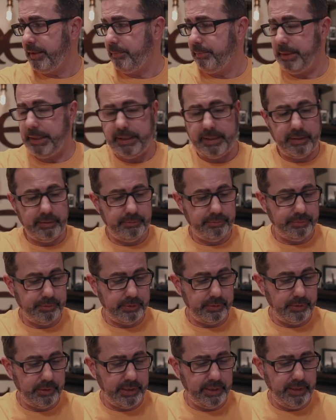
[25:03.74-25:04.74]
that bag
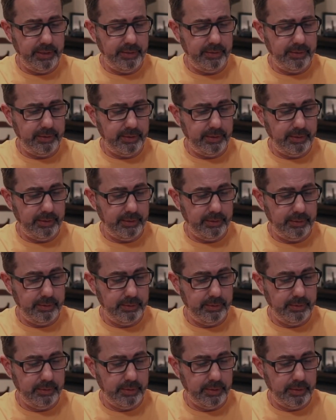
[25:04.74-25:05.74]
for anything
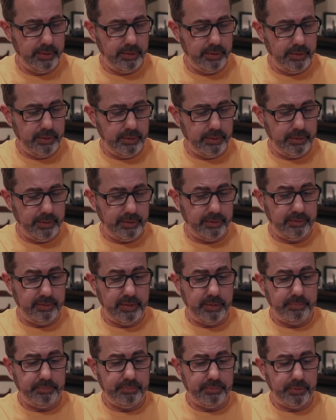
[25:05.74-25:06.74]

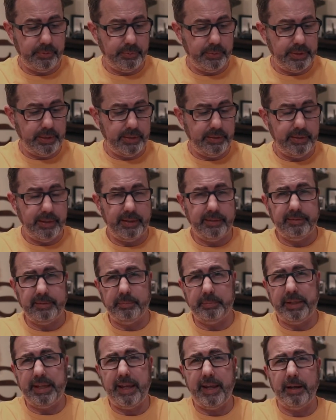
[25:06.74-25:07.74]
except for when I take
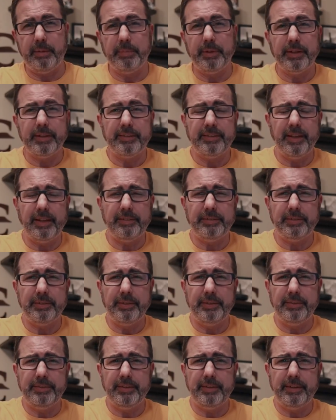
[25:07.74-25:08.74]
some camera
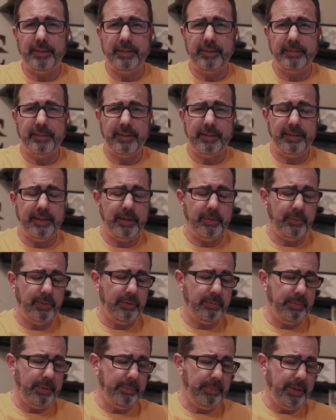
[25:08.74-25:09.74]
accessories and things like that
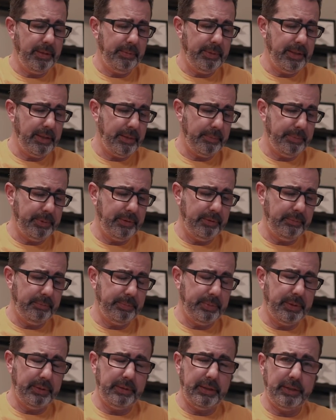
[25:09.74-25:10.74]
with me. Maybe I'll
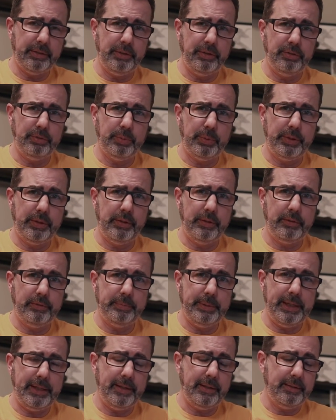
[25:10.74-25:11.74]
I'll use one of those
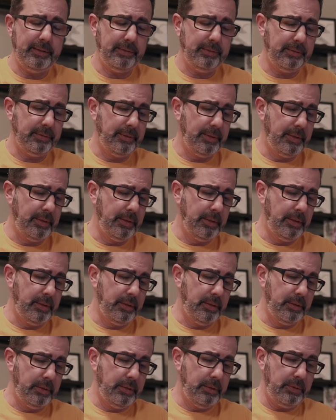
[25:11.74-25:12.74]
bags.
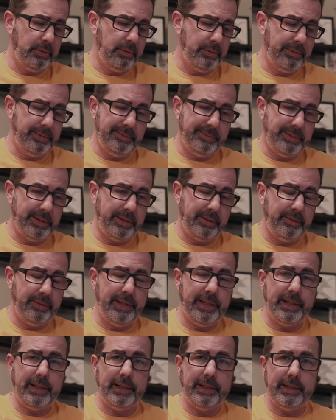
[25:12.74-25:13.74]
Other
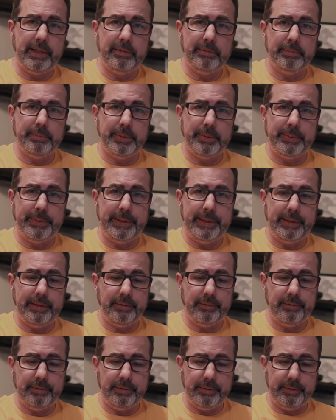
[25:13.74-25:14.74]
than that, I give them
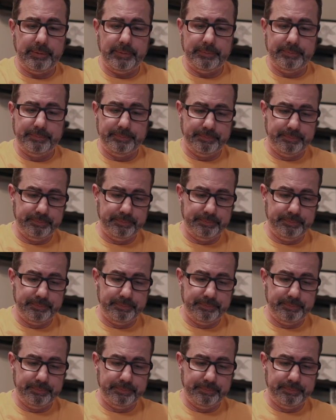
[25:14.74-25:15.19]
away. So